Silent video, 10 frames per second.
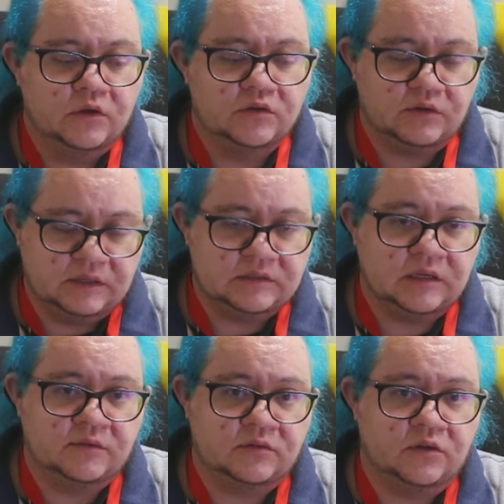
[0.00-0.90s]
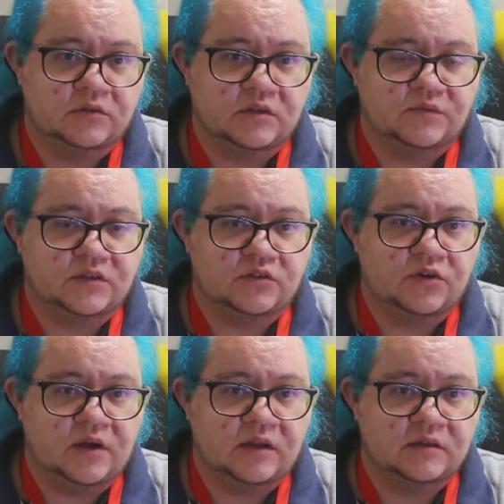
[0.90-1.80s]
doing safe zones of VITS
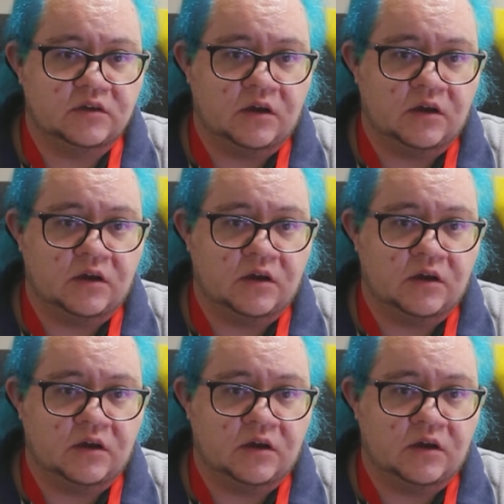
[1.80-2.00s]
trainings